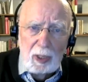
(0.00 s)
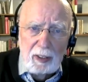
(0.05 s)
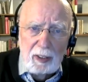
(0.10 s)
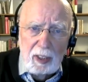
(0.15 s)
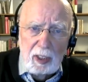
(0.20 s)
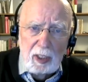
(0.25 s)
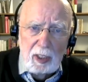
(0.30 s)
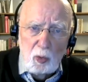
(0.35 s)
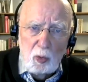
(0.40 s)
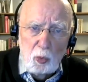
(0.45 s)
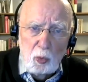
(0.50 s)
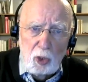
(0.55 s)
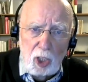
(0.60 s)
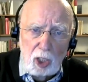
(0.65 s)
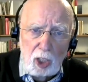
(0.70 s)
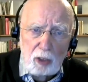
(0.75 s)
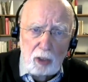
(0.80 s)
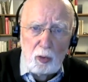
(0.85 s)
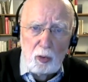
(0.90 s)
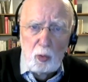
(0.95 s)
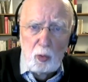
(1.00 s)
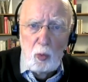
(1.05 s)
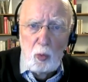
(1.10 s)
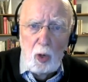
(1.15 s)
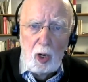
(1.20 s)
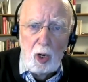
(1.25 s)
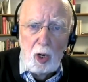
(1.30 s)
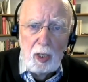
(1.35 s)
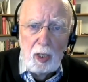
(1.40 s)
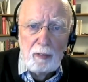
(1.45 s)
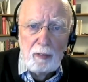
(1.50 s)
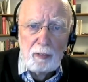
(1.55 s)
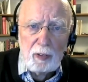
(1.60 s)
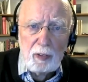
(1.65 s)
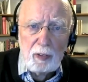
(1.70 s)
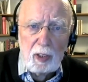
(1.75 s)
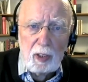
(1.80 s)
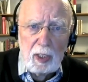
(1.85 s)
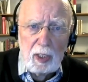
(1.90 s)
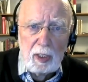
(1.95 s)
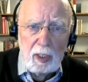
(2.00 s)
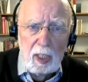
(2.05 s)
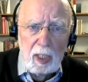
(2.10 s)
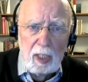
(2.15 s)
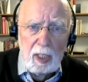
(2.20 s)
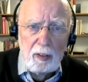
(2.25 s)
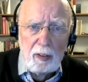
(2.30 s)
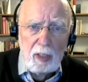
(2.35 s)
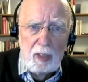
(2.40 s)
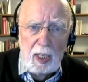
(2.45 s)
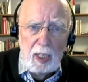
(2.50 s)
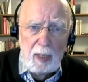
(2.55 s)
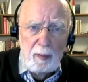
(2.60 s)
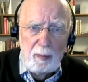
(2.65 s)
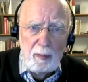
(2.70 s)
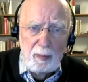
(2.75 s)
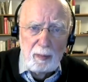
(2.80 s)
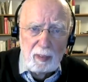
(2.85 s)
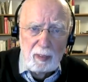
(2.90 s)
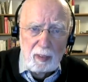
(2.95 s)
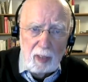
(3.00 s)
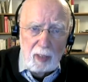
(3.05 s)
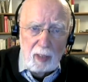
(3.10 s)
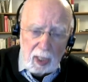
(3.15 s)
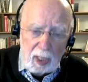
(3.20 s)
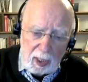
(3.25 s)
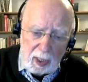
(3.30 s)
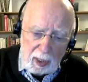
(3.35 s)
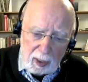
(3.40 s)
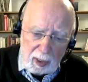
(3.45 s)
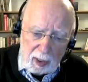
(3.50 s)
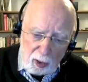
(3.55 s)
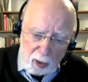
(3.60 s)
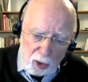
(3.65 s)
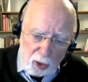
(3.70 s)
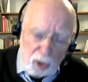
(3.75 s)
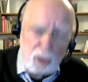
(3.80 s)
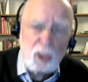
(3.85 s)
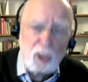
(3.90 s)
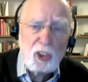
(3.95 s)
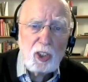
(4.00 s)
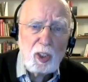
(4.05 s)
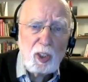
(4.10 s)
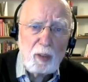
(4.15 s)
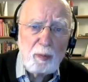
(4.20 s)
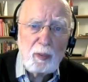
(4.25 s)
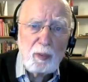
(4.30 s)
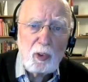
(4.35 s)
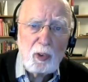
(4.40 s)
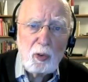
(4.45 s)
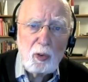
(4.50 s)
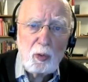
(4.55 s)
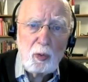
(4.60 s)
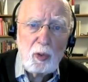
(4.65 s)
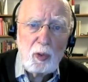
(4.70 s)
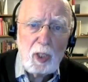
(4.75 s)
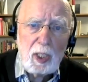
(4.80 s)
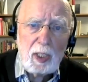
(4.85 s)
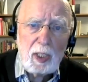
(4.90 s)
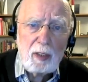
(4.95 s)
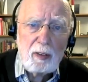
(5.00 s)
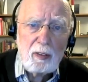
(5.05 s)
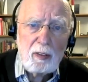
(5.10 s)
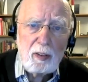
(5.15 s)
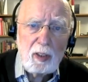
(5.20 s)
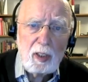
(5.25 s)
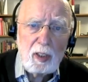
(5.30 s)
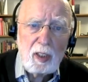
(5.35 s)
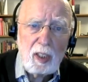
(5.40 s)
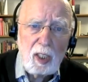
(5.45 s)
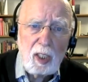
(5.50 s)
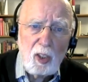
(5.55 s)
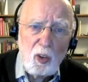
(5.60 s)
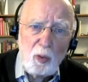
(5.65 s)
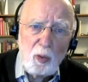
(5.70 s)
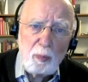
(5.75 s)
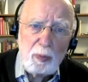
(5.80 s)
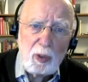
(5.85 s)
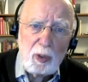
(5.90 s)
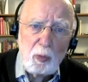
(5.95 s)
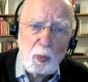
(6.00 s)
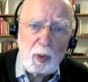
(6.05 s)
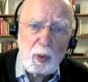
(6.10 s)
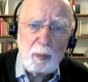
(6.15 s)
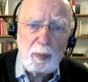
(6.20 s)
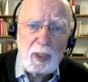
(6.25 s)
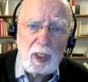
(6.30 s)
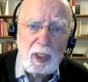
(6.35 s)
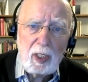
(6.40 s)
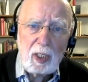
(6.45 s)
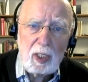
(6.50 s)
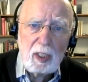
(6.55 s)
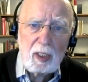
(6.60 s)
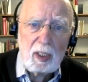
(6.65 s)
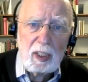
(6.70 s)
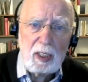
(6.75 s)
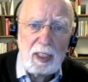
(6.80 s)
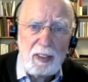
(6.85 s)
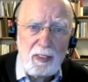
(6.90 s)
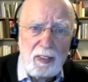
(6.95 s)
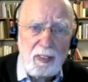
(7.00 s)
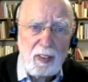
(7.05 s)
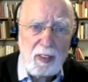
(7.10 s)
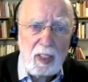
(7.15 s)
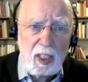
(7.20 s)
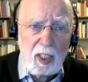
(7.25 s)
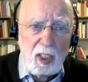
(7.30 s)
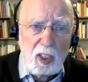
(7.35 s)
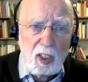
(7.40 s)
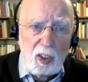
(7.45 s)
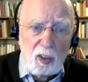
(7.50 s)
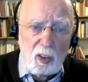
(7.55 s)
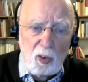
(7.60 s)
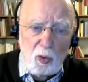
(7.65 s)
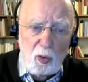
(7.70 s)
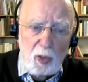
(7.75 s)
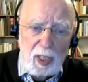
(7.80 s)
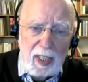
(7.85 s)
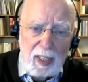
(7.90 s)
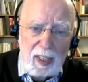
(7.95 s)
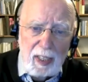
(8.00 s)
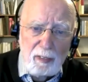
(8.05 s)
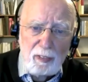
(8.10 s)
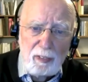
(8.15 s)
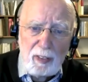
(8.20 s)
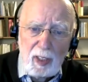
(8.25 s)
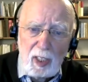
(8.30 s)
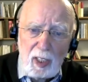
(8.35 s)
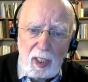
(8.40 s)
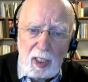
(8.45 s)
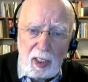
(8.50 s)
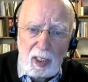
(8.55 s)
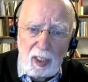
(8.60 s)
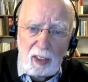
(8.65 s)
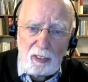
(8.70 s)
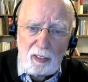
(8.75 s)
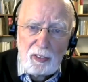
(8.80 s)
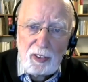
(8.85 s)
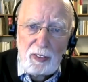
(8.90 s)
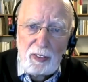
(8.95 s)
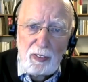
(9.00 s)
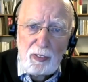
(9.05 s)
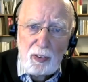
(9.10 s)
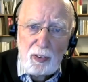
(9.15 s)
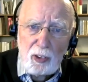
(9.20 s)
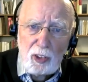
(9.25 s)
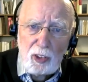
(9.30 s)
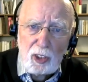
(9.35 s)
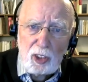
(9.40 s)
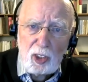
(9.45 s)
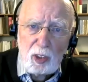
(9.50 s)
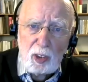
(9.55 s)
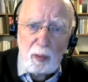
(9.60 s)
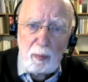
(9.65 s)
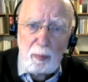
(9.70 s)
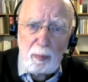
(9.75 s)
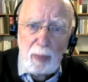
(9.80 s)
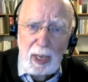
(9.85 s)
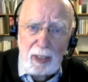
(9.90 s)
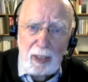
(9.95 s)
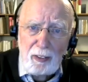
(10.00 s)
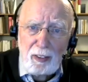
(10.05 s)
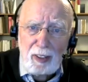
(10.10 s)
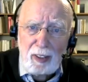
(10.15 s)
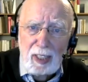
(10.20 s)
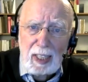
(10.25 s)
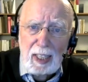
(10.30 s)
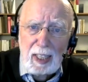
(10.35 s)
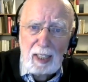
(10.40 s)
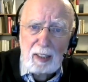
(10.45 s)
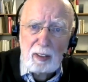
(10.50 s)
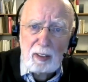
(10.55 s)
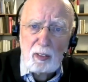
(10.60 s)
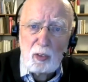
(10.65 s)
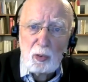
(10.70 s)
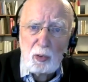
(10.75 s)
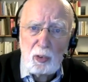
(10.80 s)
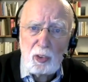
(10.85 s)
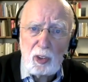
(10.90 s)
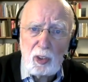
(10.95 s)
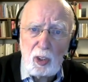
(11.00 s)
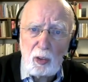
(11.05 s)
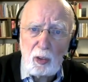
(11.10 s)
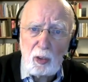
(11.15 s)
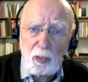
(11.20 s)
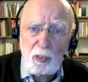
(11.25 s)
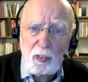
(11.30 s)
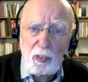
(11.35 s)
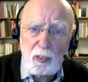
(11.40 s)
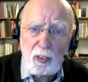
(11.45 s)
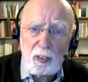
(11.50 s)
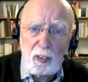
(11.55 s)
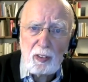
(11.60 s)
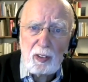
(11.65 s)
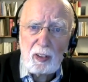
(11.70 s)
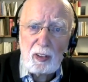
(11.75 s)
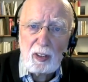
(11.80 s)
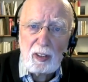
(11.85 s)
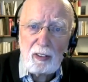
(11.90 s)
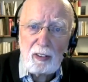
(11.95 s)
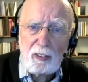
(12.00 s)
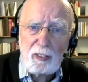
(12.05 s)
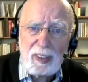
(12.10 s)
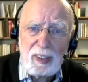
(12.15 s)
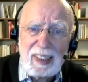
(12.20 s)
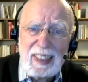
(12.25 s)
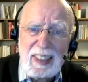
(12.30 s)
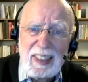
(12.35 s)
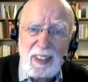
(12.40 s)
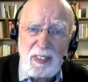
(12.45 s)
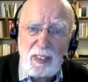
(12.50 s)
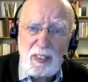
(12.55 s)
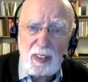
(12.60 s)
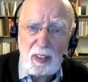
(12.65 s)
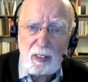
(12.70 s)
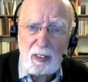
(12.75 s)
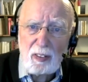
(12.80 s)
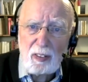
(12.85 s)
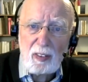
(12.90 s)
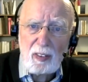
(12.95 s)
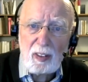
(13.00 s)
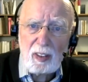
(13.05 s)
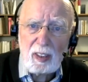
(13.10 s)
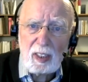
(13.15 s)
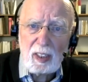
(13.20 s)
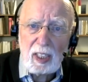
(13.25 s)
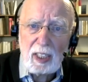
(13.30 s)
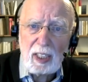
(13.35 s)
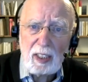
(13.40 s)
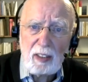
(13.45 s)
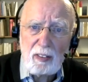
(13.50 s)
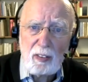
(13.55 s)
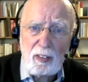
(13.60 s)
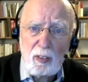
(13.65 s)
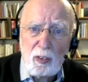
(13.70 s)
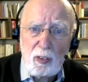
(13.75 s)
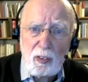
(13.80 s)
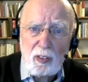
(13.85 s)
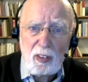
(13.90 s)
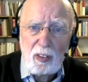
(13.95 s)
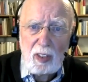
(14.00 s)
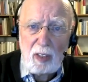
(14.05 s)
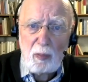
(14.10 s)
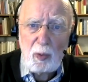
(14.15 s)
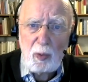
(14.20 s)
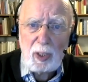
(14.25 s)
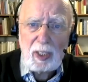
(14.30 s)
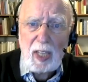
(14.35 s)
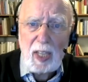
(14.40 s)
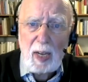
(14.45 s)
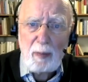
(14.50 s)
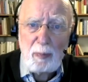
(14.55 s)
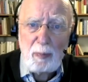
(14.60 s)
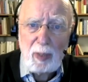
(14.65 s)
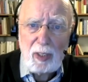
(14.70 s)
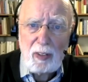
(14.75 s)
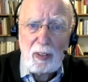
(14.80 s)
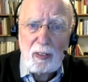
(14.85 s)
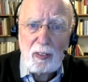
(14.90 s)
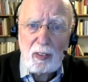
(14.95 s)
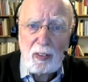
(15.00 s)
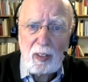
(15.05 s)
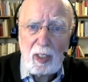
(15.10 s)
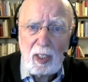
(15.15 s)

they do not do, however, and I urge them to do that, and I hope it will be done, is to have research parallel to those releases. That is to see what happens.